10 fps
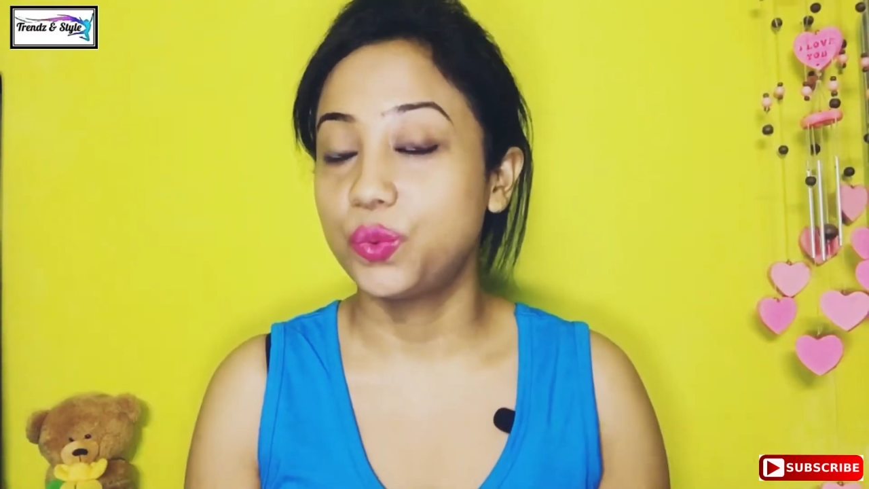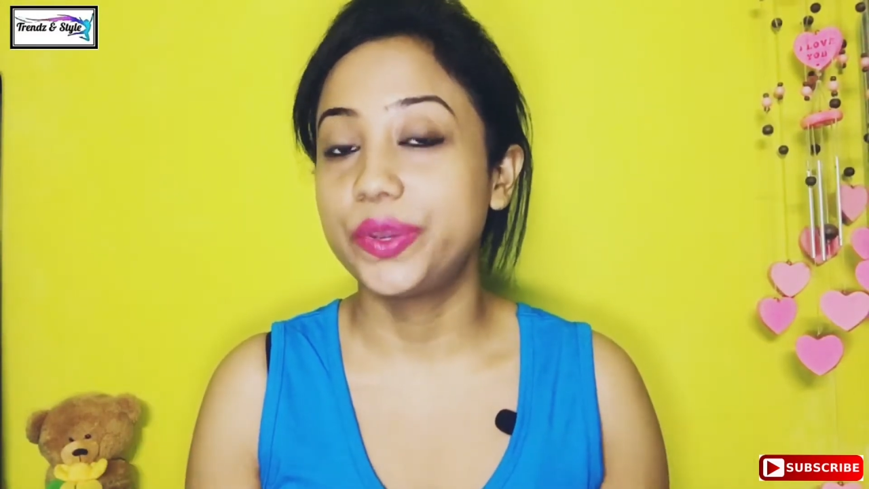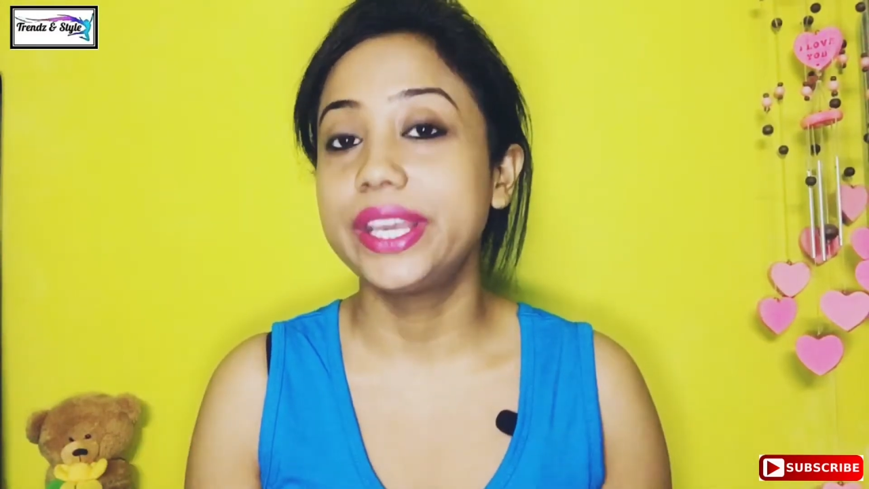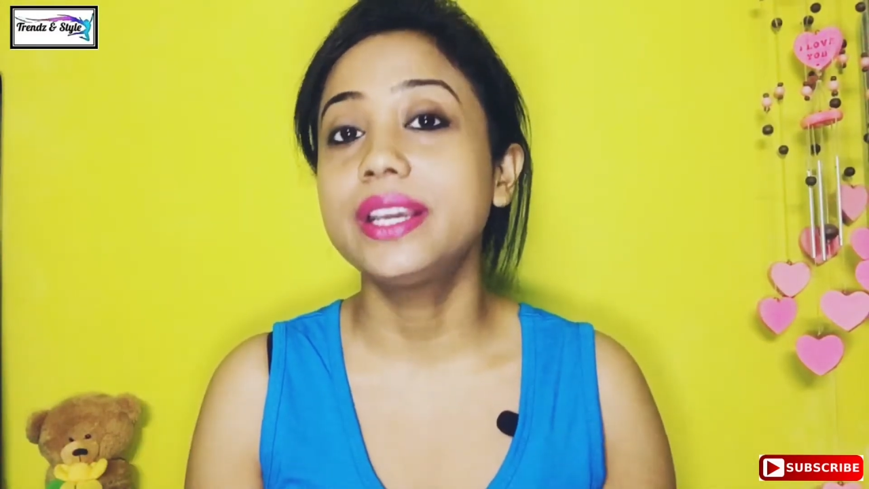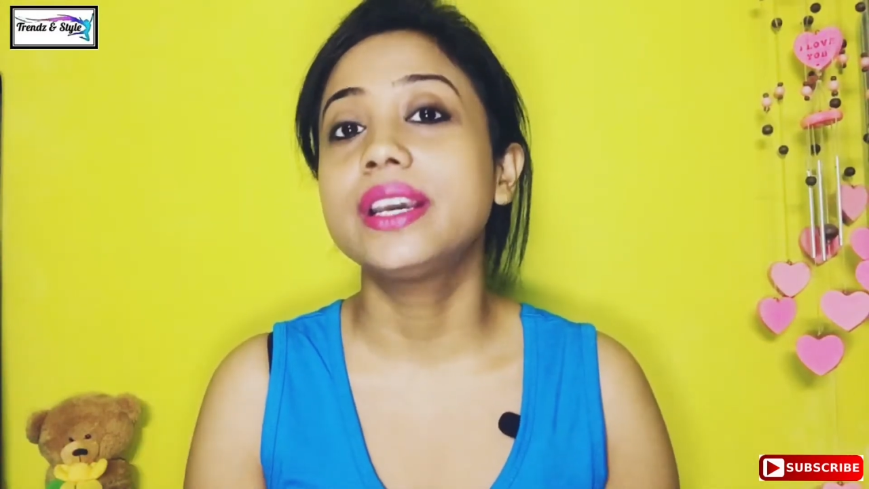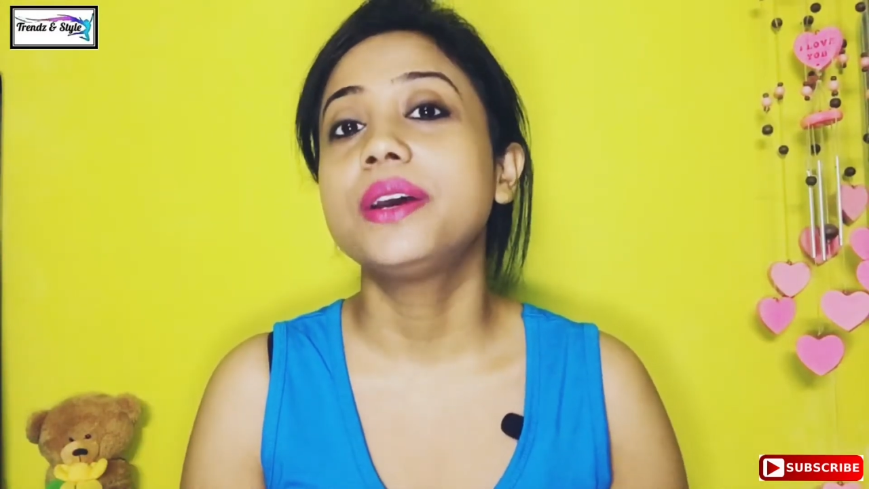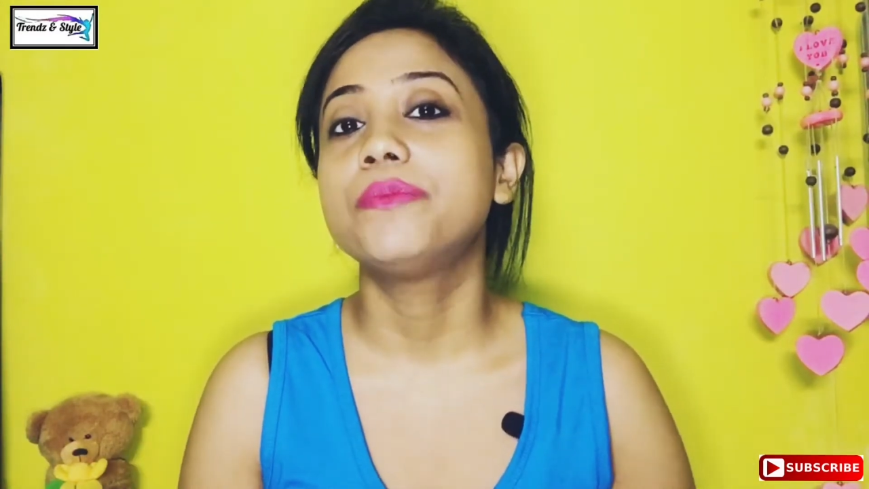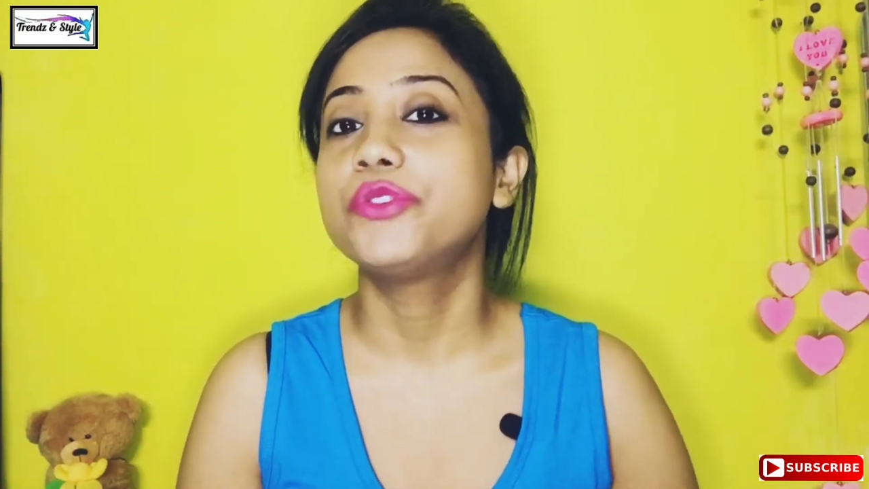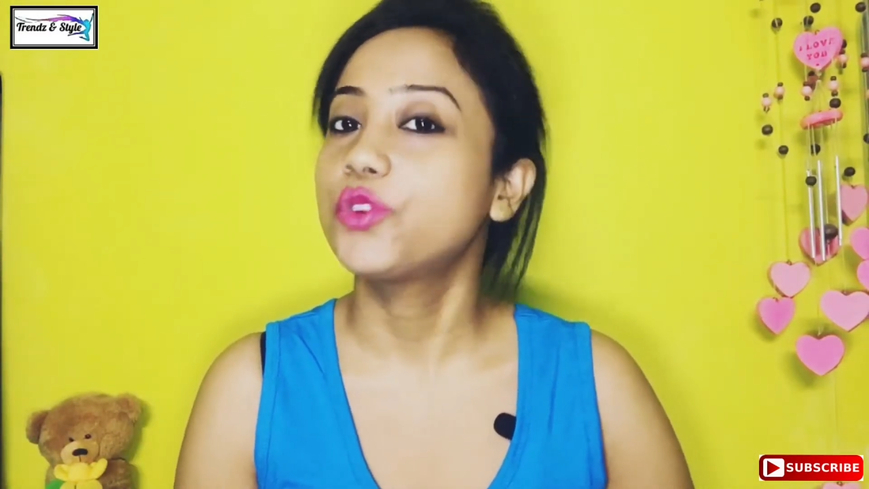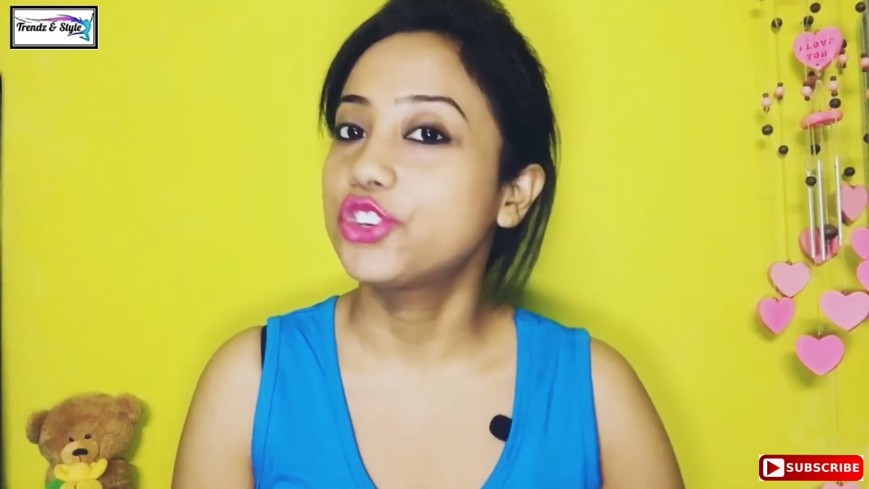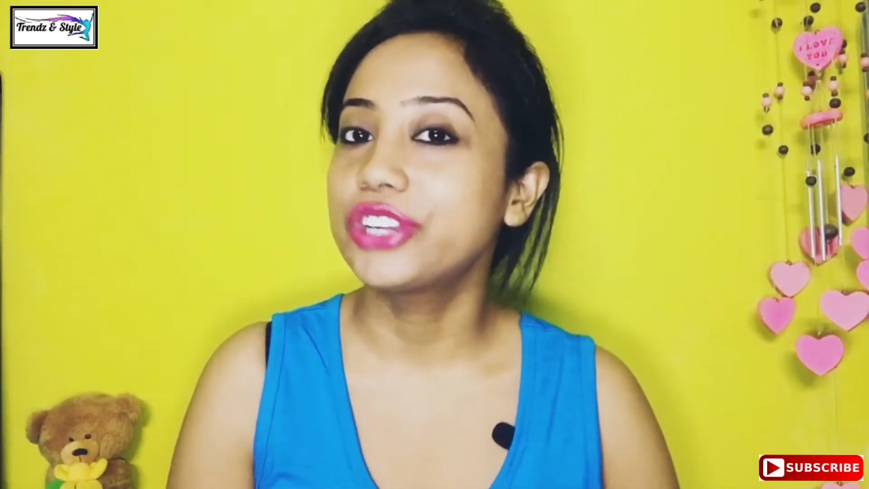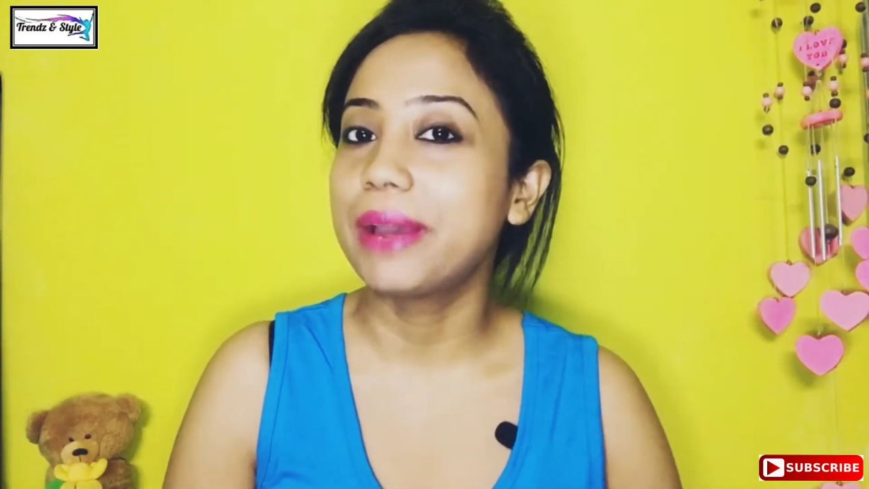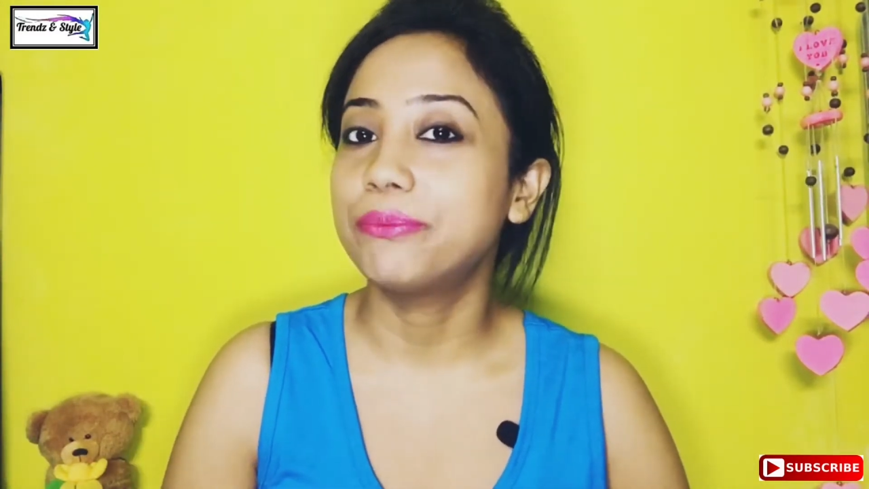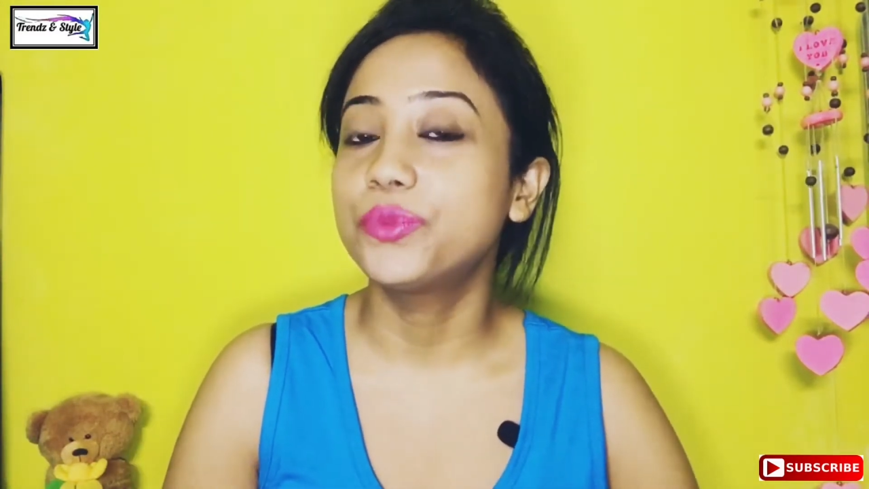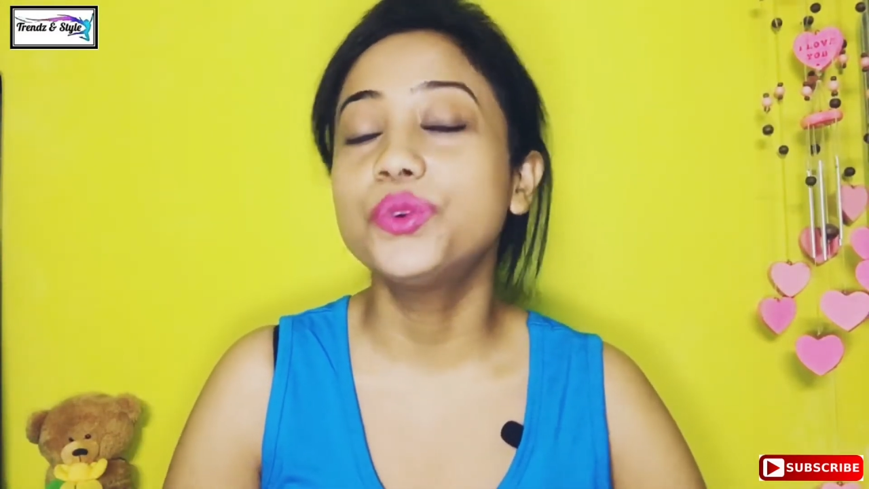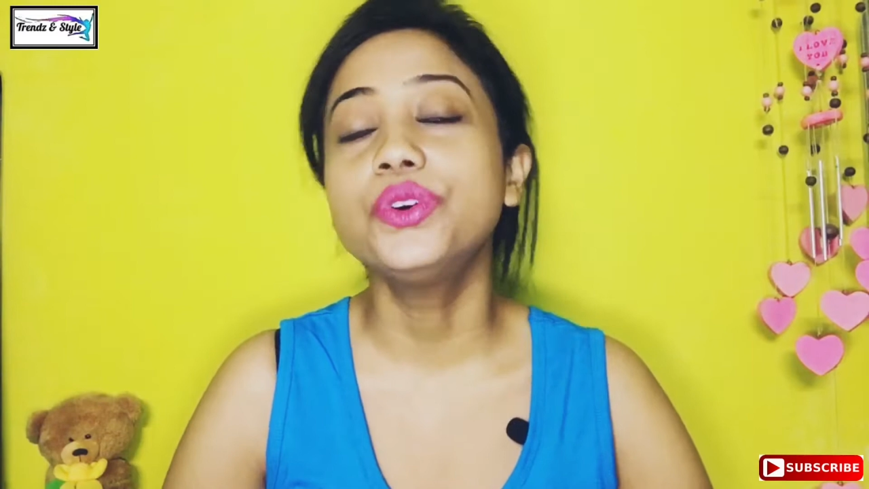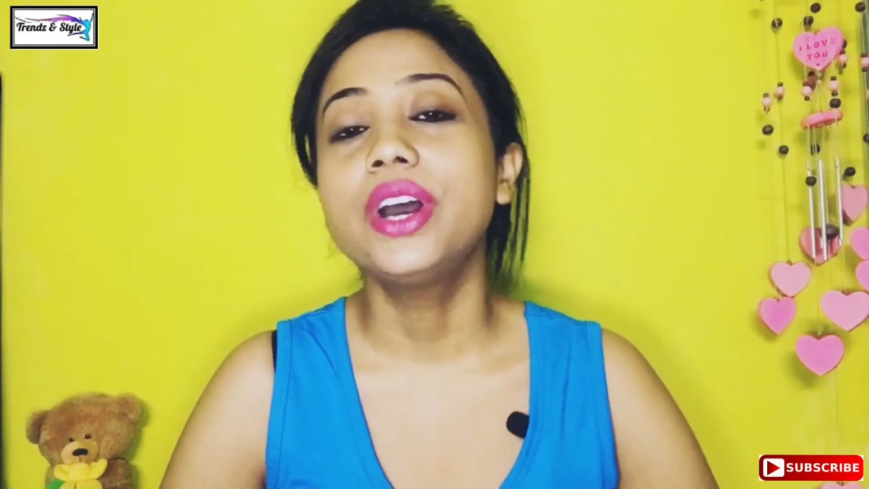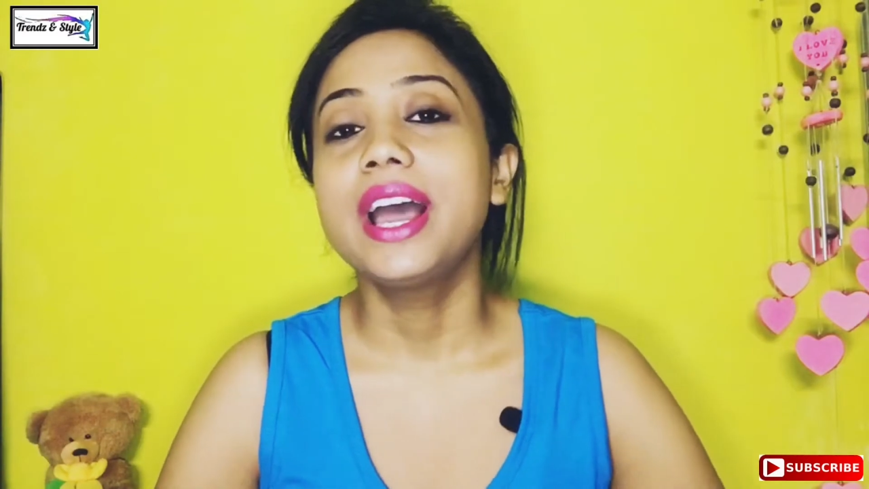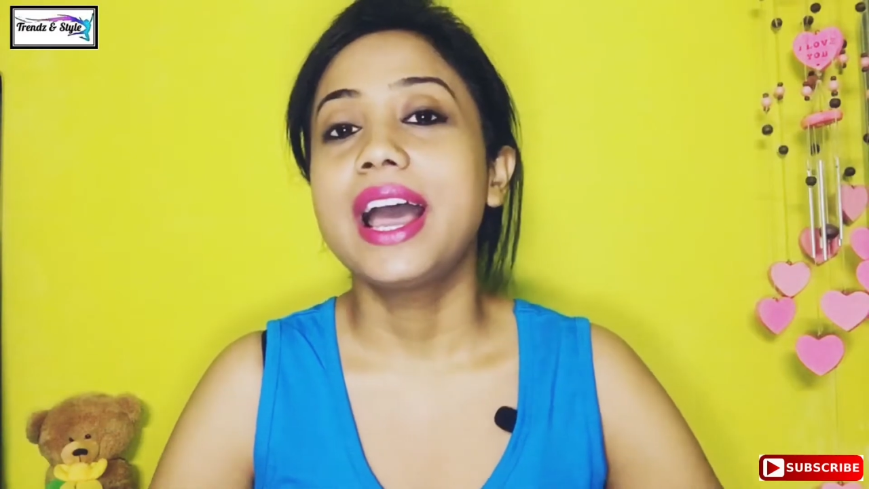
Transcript: week before shampoo,